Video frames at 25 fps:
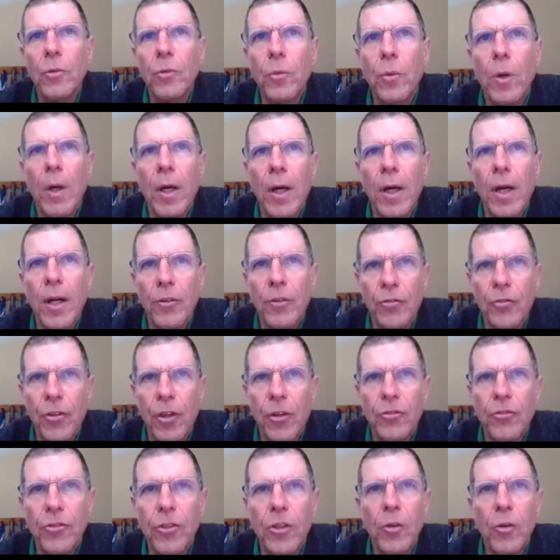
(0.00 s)
to
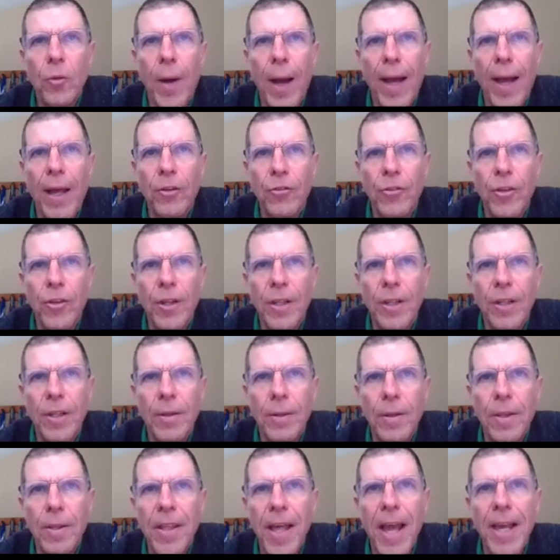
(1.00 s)
assist you as
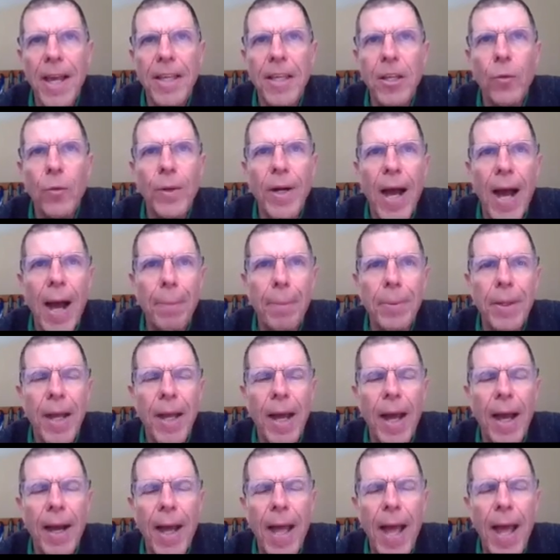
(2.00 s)
needed. Thank you and
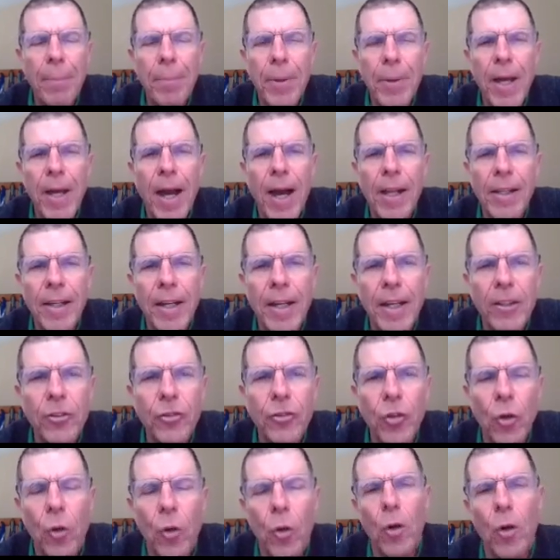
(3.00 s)
happy
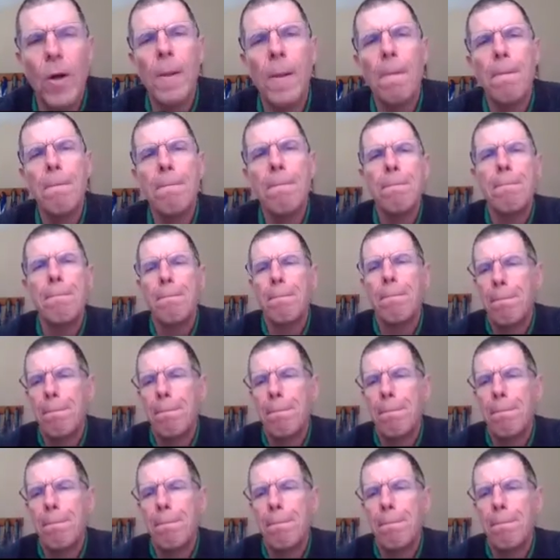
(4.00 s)
holidays to all.